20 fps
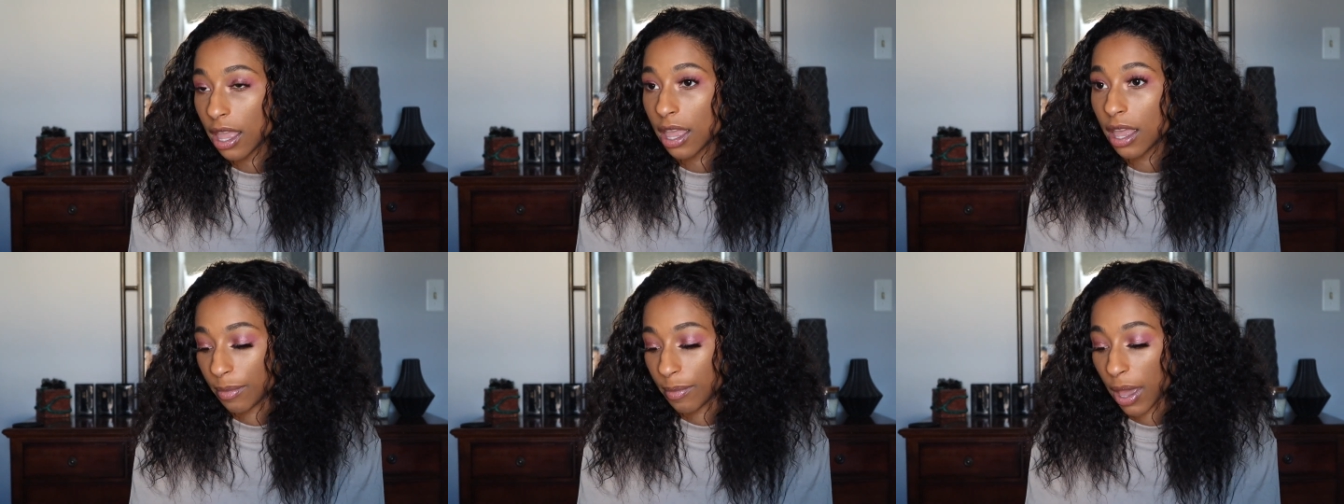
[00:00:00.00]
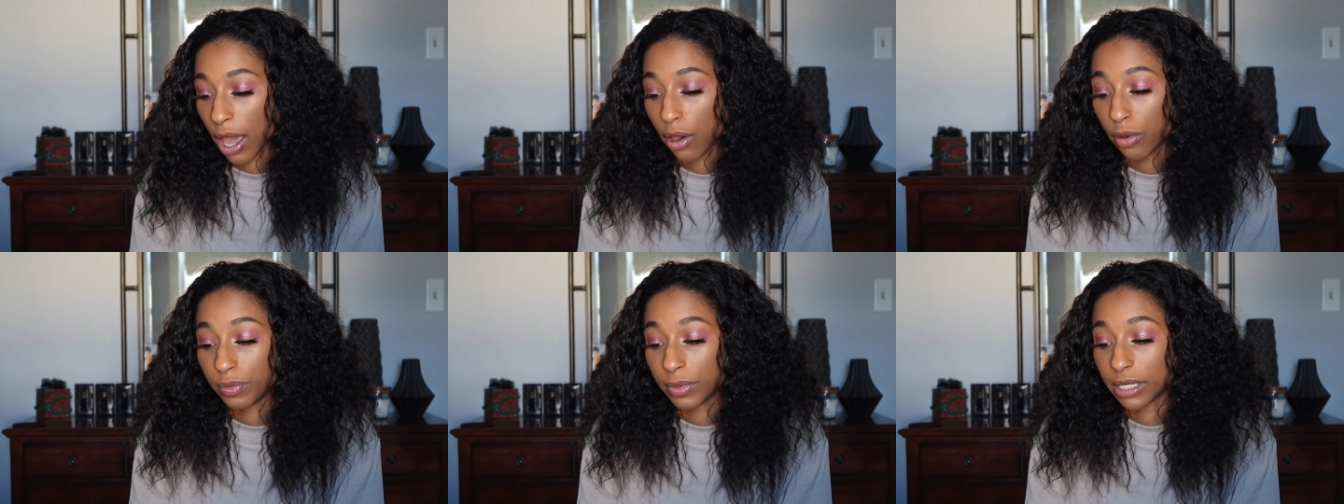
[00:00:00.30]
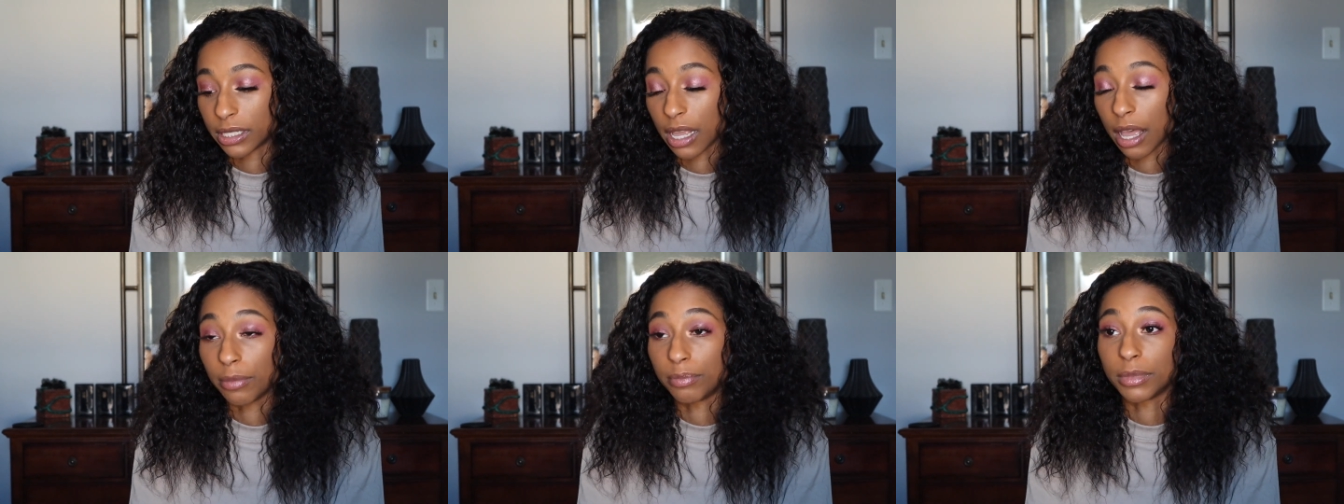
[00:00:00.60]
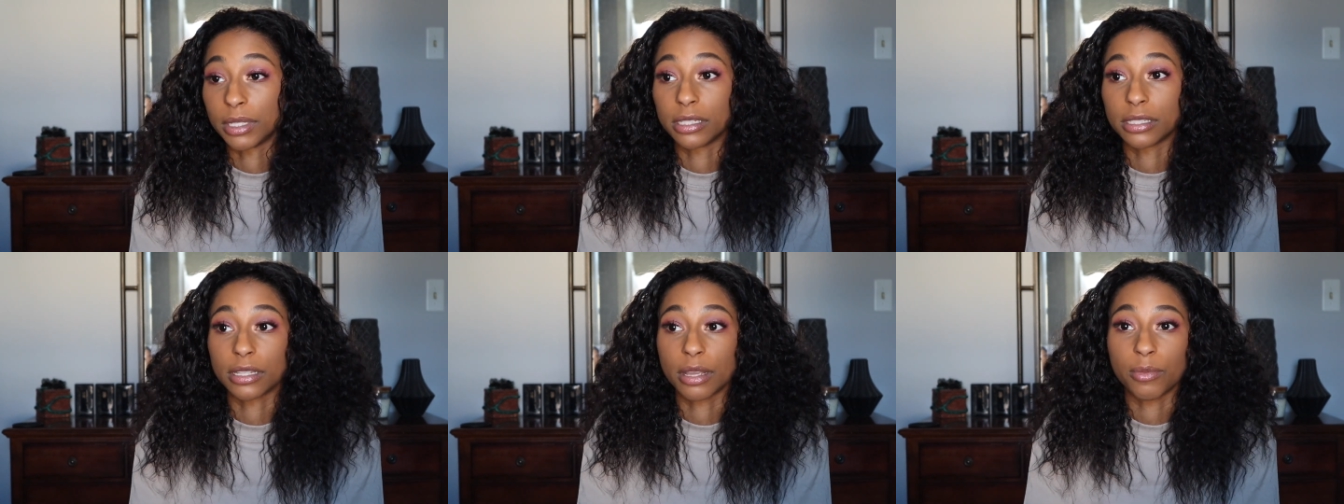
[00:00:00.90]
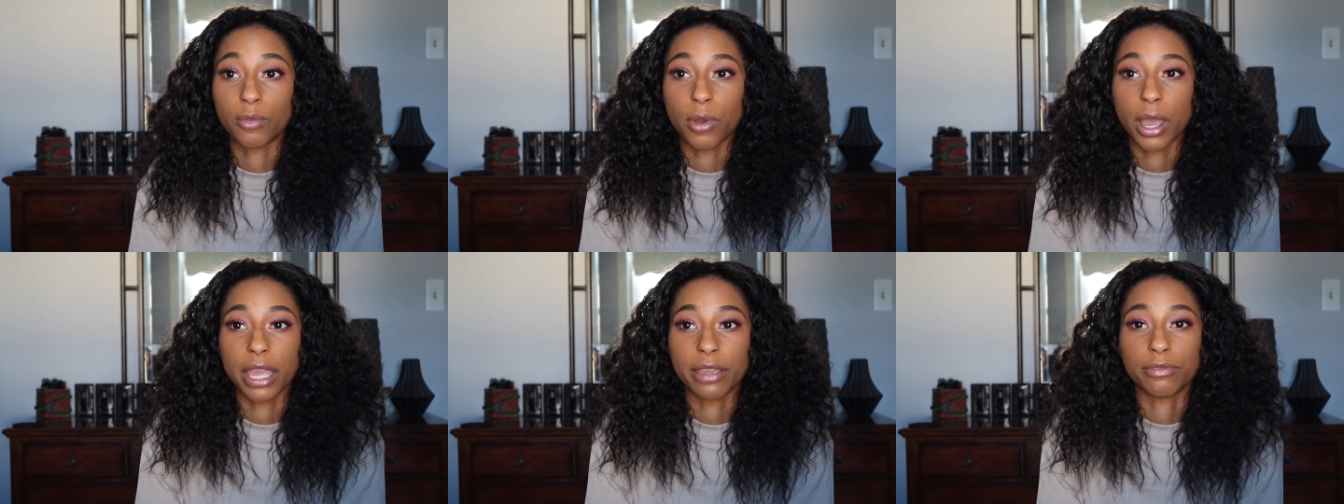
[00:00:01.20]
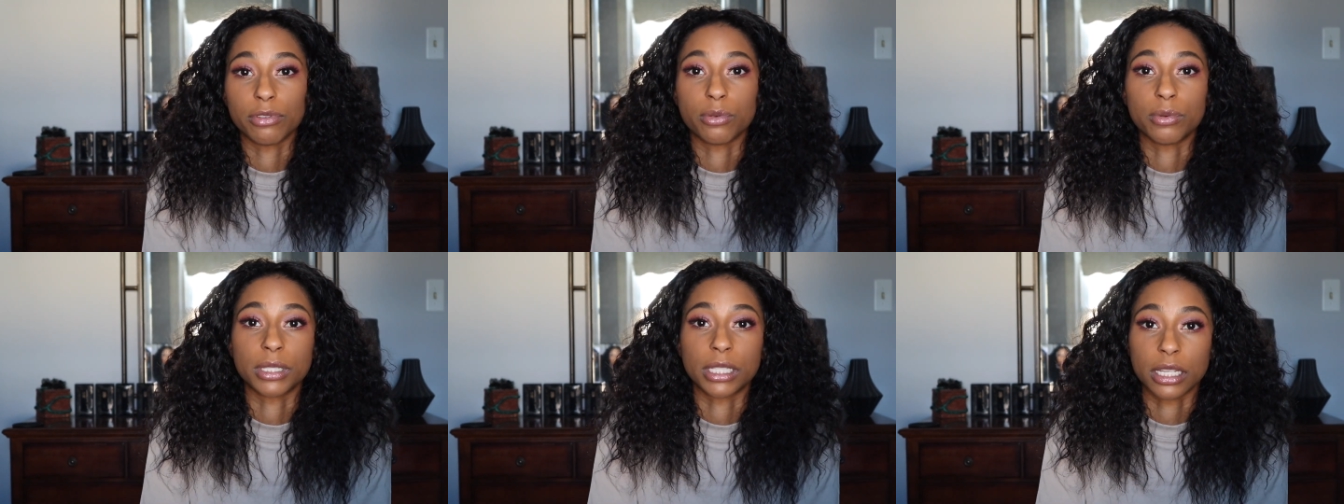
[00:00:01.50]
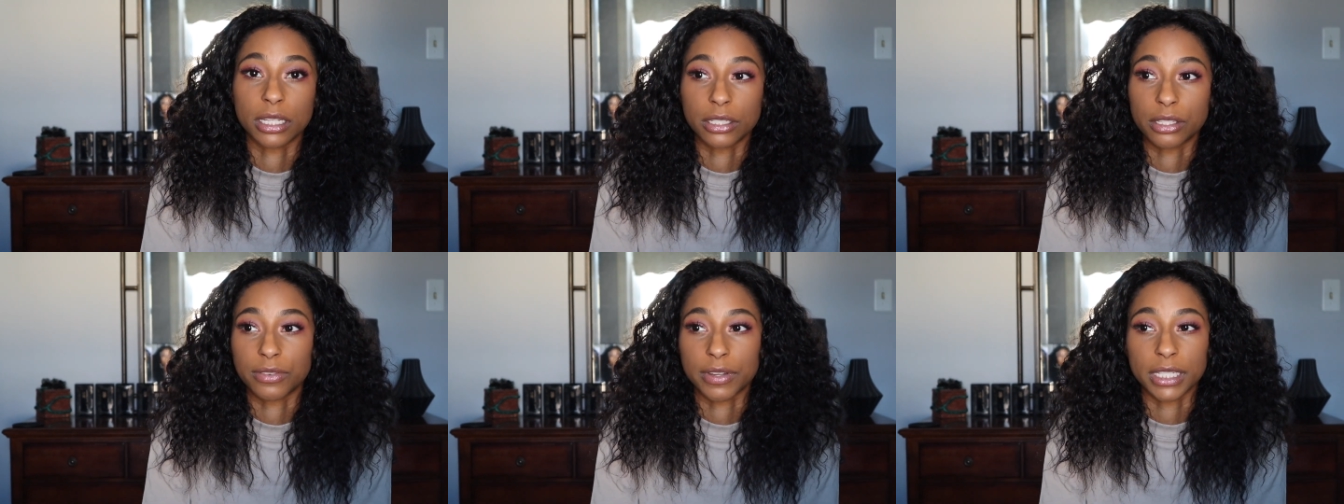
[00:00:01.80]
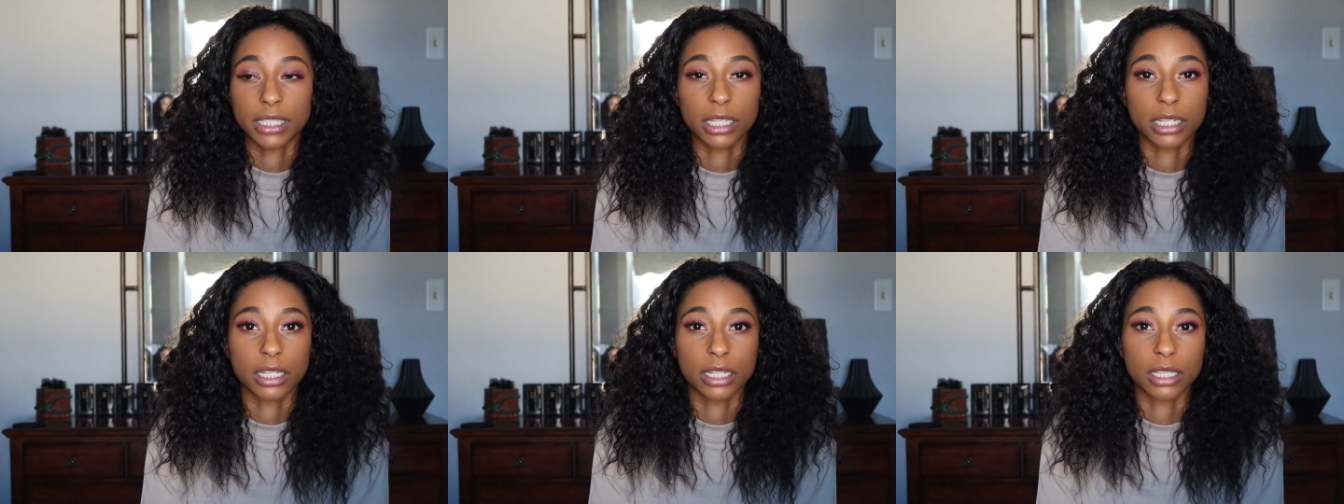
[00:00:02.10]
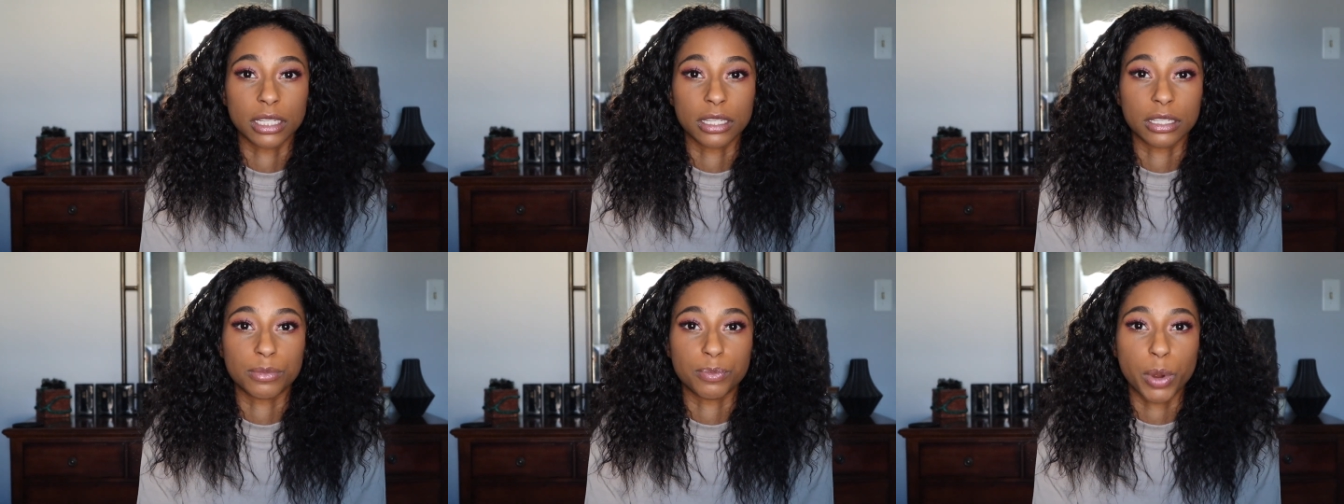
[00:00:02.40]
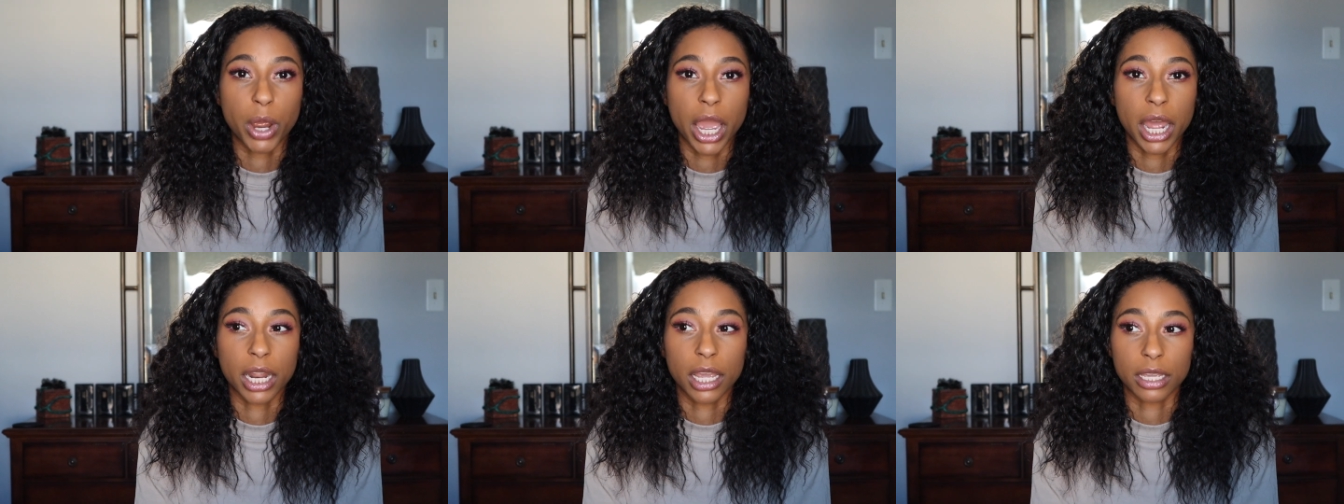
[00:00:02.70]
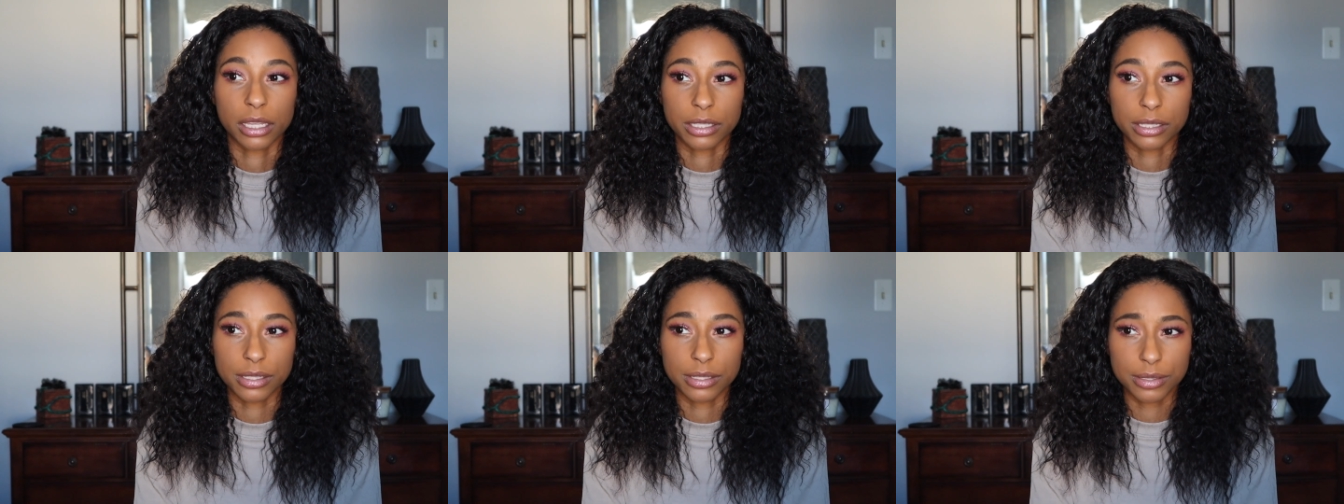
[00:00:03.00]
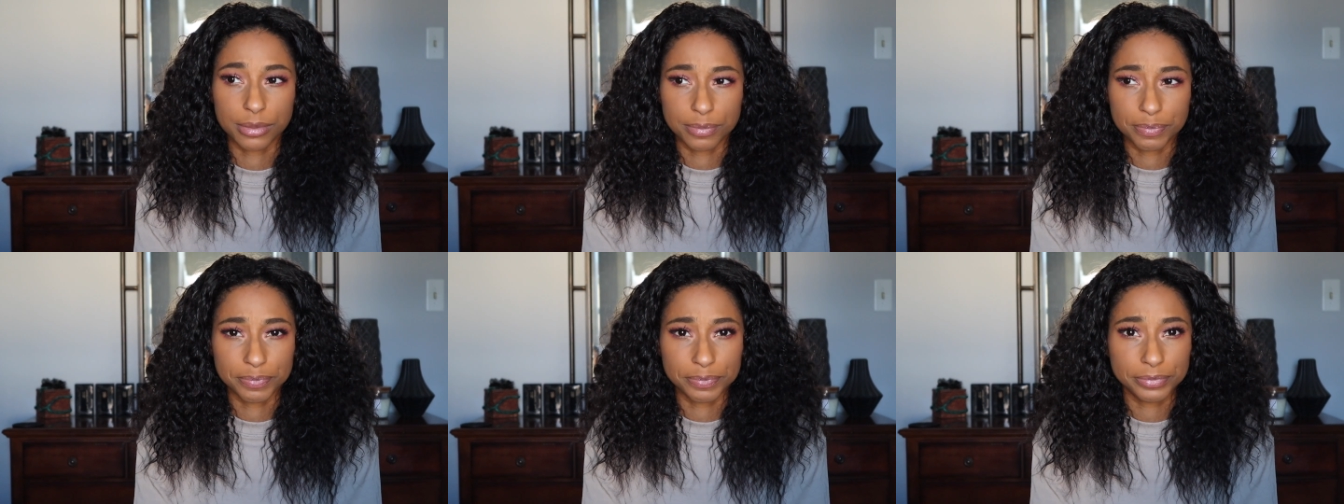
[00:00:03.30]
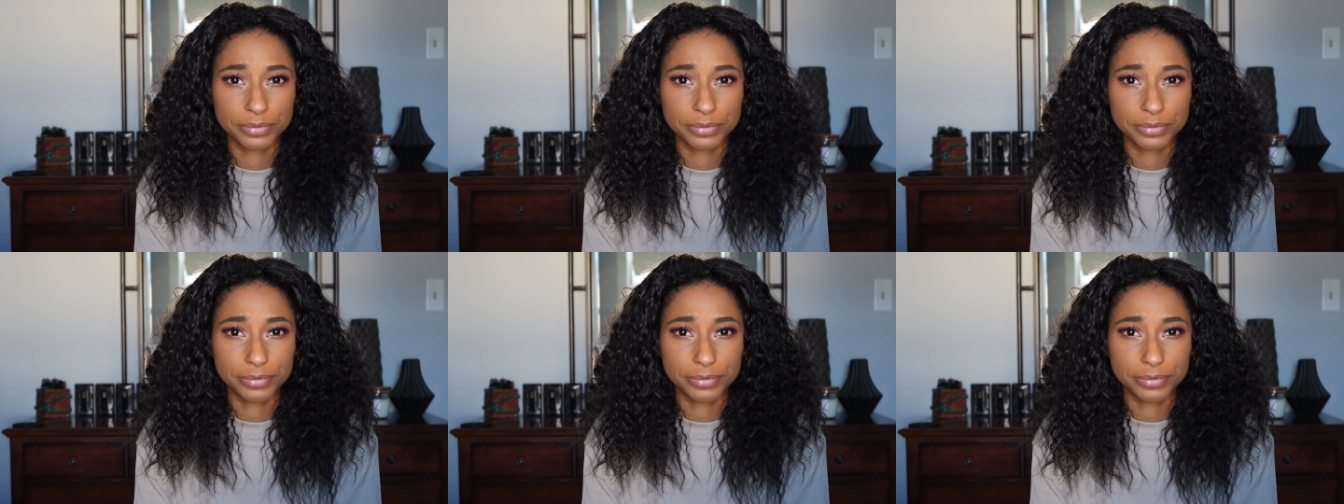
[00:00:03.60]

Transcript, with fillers: um, i hope this helped in some way if you was interested in these products